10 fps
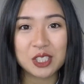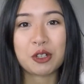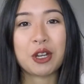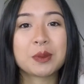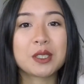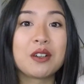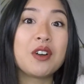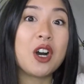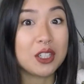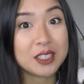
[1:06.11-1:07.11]
trips of
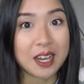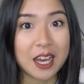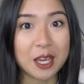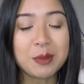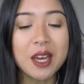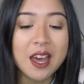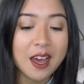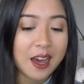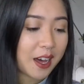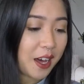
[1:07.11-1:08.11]
all time because
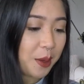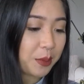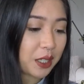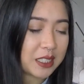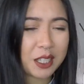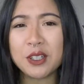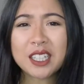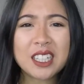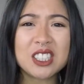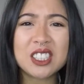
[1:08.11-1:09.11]
um, I feel
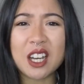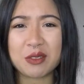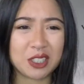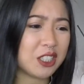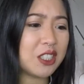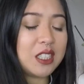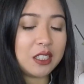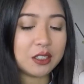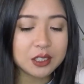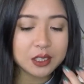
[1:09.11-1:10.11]
like I just got really good
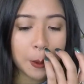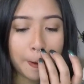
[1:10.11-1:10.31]
deals.